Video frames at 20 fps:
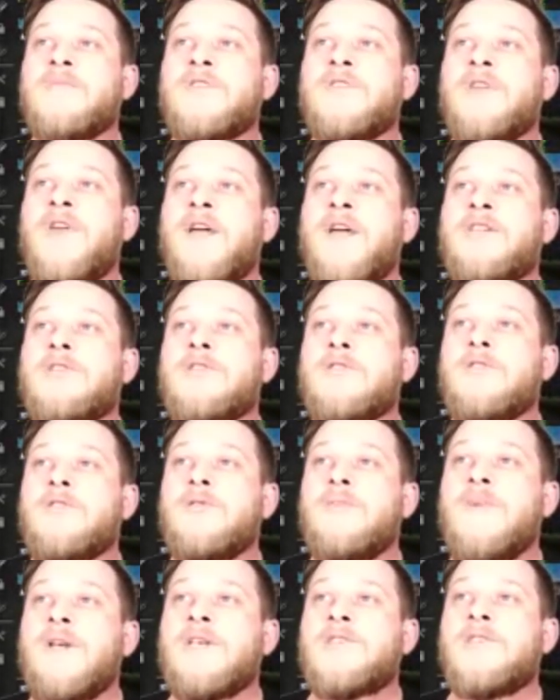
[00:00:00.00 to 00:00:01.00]
So that's your
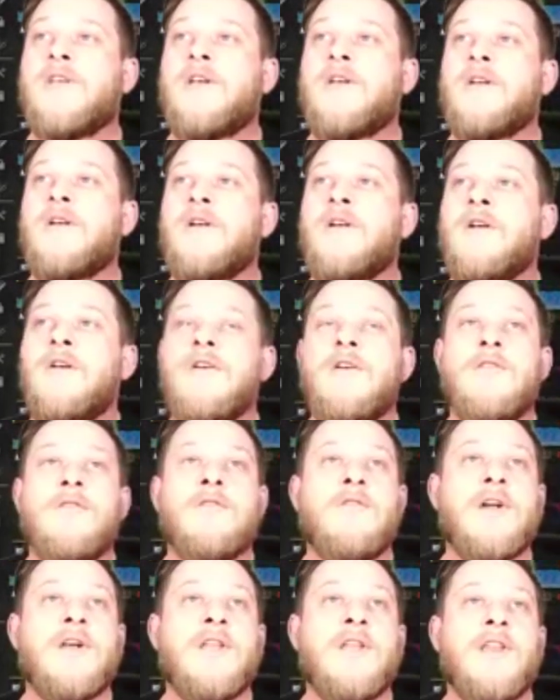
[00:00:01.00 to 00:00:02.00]
new baseline
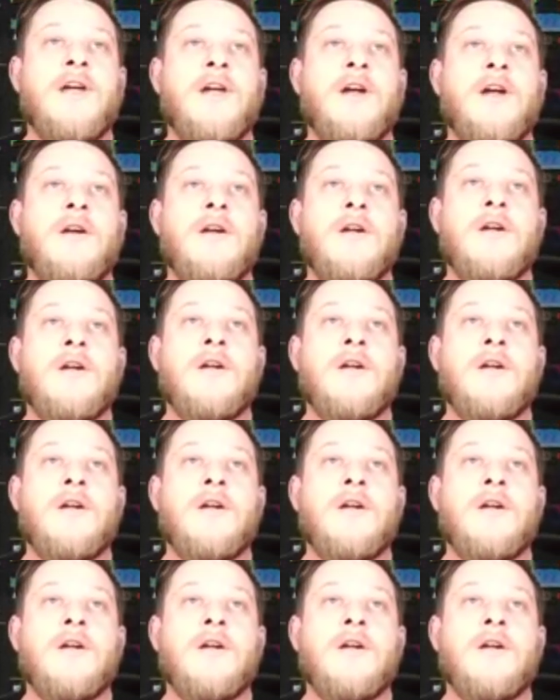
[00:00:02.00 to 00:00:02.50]
right there.